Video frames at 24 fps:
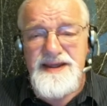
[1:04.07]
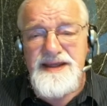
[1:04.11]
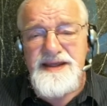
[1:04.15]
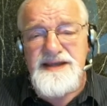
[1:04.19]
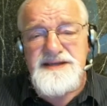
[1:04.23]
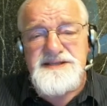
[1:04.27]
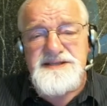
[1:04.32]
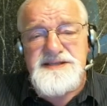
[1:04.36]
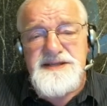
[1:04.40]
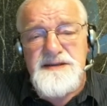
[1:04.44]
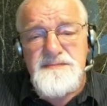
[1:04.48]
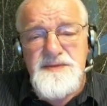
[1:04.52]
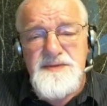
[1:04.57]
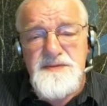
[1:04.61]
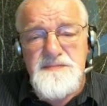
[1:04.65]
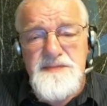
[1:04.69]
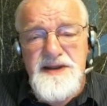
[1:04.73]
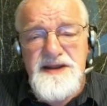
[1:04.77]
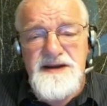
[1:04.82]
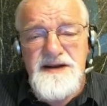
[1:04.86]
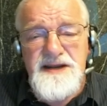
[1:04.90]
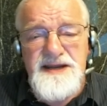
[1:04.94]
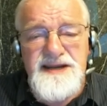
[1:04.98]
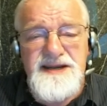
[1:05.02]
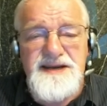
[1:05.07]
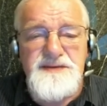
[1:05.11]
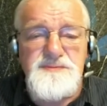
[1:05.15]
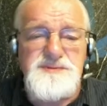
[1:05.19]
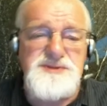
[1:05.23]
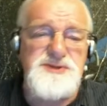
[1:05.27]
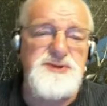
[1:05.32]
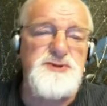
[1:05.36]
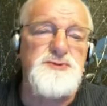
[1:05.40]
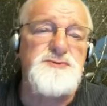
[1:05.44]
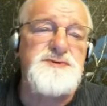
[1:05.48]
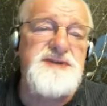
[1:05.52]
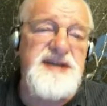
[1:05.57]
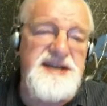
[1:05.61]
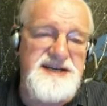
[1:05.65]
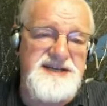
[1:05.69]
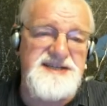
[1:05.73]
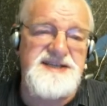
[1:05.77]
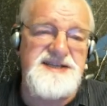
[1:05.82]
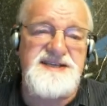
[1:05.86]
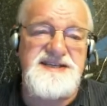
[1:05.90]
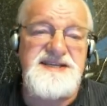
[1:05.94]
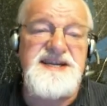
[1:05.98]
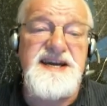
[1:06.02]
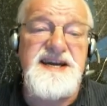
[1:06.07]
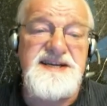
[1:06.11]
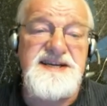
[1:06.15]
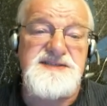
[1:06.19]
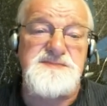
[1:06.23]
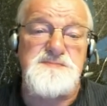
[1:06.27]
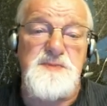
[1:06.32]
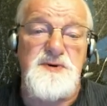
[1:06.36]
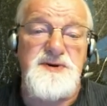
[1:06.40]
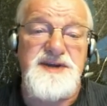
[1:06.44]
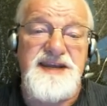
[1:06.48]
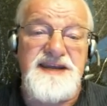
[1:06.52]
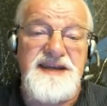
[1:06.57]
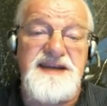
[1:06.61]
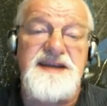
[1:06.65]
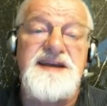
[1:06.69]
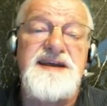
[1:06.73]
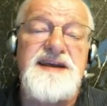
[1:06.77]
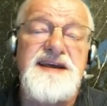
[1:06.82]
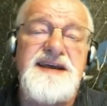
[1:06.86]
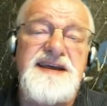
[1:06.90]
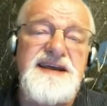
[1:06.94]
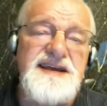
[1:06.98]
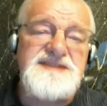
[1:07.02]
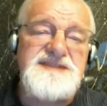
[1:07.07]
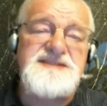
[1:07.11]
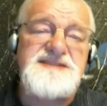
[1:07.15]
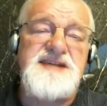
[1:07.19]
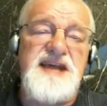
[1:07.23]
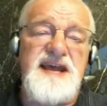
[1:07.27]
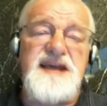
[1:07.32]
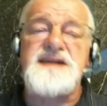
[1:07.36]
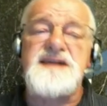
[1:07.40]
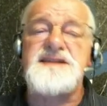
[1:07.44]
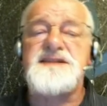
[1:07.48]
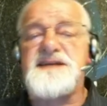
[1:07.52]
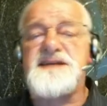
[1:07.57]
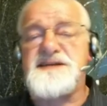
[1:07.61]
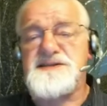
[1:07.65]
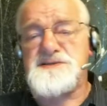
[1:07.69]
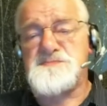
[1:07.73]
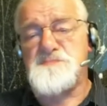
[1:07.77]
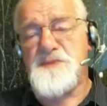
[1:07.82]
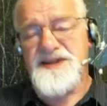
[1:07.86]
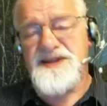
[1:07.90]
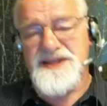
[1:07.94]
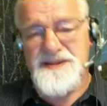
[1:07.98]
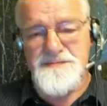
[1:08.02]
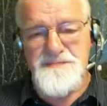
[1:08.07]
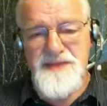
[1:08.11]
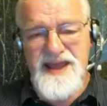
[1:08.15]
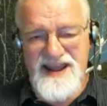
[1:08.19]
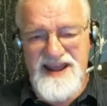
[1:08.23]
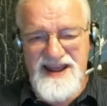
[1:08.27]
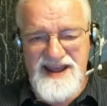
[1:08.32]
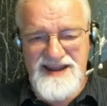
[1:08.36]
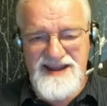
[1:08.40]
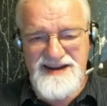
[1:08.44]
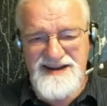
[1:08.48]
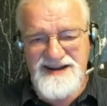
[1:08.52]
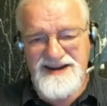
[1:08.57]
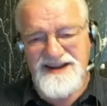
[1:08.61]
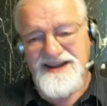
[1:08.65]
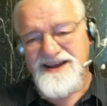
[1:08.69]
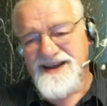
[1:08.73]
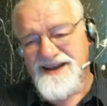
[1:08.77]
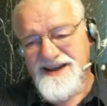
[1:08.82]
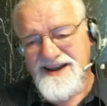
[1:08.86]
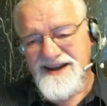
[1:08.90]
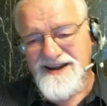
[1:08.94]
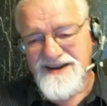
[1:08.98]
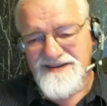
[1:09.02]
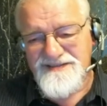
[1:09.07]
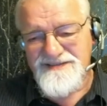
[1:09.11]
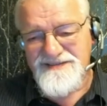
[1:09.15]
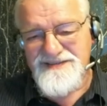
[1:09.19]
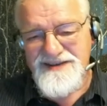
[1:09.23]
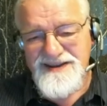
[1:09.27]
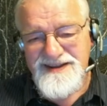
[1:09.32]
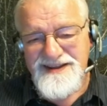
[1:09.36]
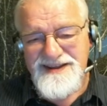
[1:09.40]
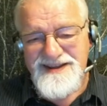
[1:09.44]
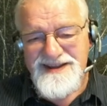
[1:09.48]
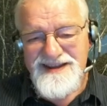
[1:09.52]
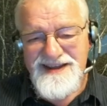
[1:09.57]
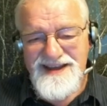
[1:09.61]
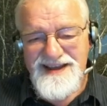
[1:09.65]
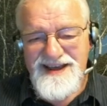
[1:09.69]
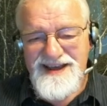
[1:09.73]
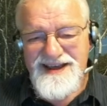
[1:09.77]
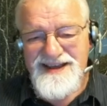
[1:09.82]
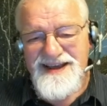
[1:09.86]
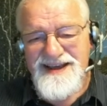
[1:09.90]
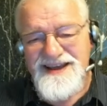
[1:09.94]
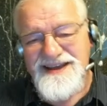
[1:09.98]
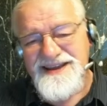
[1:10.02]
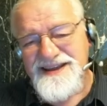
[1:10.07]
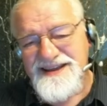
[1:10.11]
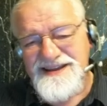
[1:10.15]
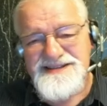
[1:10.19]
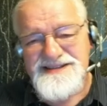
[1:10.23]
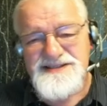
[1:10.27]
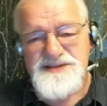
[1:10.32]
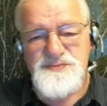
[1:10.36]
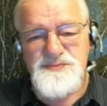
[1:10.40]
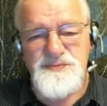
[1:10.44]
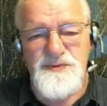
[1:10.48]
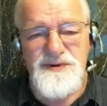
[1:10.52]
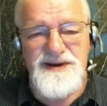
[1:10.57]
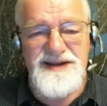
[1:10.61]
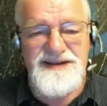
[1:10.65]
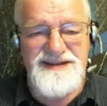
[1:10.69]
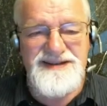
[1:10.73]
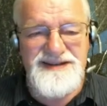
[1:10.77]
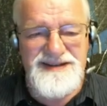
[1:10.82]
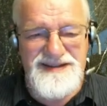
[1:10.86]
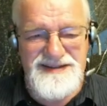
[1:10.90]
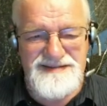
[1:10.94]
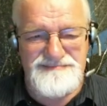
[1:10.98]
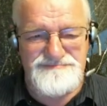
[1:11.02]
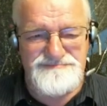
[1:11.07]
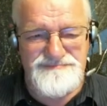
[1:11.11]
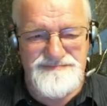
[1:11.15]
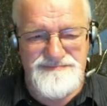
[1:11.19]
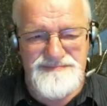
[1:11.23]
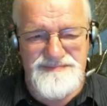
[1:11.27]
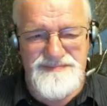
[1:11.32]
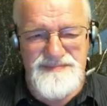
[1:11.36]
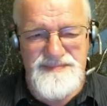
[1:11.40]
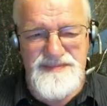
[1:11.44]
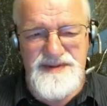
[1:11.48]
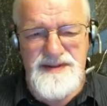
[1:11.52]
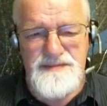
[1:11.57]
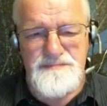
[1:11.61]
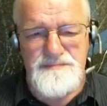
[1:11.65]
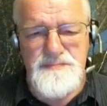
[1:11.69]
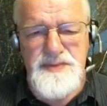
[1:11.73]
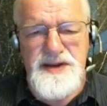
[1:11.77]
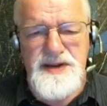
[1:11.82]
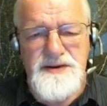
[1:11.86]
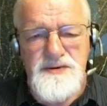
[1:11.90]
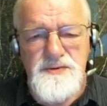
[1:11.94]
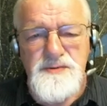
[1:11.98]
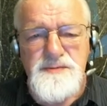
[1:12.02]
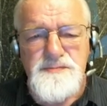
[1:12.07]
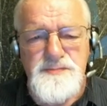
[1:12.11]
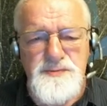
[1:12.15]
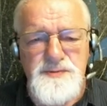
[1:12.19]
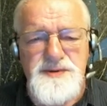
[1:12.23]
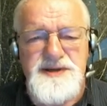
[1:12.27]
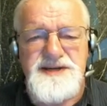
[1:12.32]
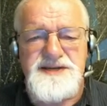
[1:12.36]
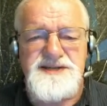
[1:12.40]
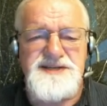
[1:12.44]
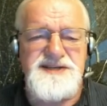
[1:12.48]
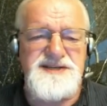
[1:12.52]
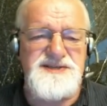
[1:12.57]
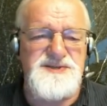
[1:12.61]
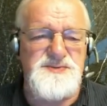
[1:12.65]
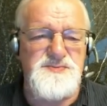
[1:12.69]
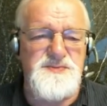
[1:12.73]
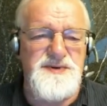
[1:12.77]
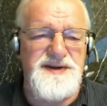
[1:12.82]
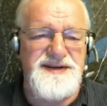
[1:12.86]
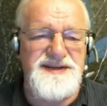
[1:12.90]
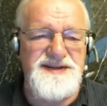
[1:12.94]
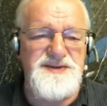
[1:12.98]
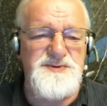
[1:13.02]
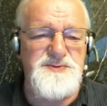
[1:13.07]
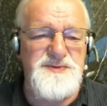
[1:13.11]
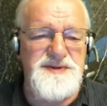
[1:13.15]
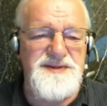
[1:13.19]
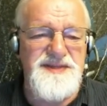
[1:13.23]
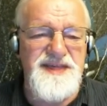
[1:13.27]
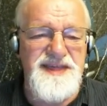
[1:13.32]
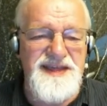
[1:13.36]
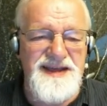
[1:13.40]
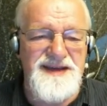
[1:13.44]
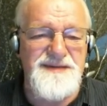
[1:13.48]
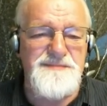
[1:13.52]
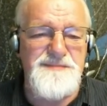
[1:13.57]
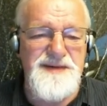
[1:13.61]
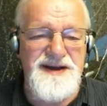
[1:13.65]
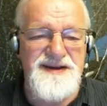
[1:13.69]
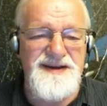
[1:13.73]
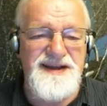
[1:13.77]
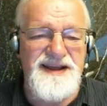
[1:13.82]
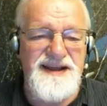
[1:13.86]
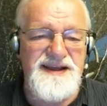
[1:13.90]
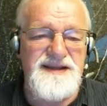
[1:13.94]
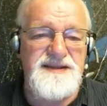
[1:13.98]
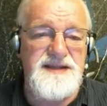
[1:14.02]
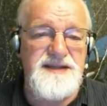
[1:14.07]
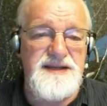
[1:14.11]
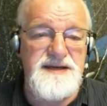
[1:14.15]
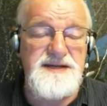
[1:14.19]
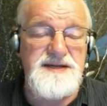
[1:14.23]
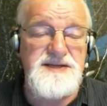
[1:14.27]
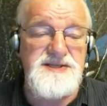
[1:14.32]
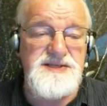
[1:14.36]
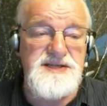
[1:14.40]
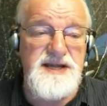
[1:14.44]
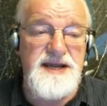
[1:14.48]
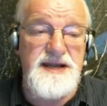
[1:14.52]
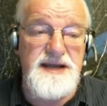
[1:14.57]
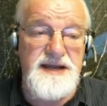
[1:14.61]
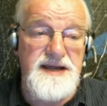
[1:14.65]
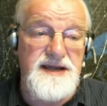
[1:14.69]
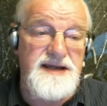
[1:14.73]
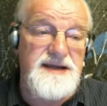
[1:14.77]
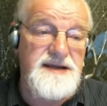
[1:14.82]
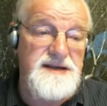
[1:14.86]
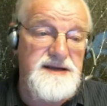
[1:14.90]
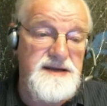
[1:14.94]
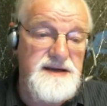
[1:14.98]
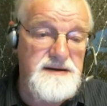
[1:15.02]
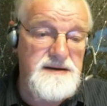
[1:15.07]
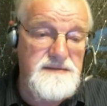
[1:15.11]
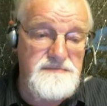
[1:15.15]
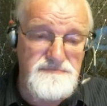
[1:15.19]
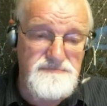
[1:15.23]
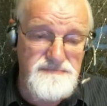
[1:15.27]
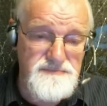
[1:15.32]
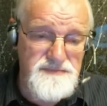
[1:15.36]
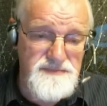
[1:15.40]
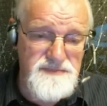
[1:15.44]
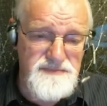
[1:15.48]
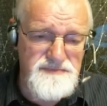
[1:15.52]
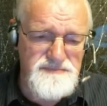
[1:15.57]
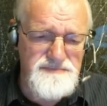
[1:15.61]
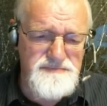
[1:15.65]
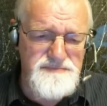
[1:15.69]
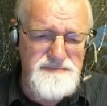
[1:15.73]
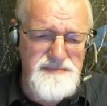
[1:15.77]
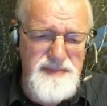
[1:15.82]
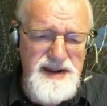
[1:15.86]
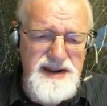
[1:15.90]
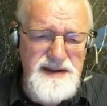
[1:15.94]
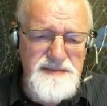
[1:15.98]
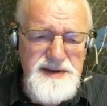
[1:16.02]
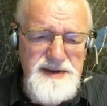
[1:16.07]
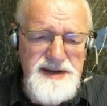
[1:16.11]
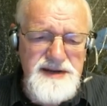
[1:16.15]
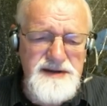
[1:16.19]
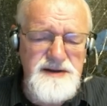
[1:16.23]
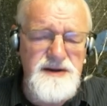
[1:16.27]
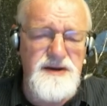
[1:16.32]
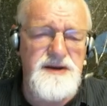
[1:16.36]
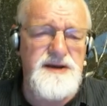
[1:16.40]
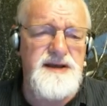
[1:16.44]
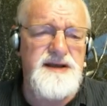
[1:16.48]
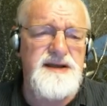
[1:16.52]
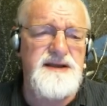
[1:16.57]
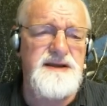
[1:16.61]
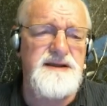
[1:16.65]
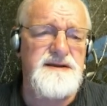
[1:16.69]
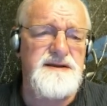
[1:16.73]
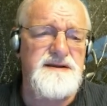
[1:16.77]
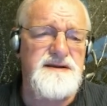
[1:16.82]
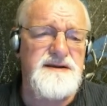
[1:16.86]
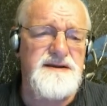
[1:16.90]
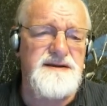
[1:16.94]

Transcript: it seemed to me like it was too te textbooky. It's ethics by the man, kind of. Uh, it's what big corporations want you to think about ethics, and maybe not